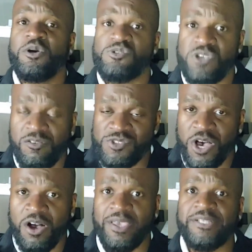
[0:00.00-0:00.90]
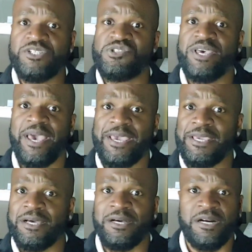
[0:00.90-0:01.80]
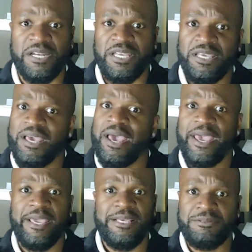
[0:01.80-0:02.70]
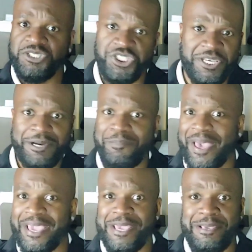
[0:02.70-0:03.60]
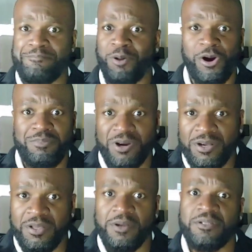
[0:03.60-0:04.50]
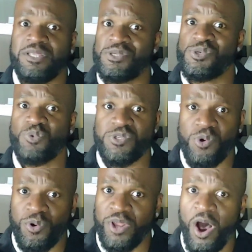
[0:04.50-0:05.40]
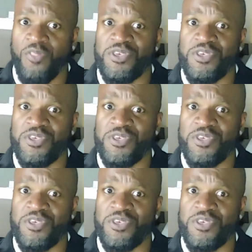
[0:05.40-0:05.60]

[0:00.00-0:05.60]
soft talk and just say, hey, honey, hey, Jim, hey, Barbara, this is what's going on.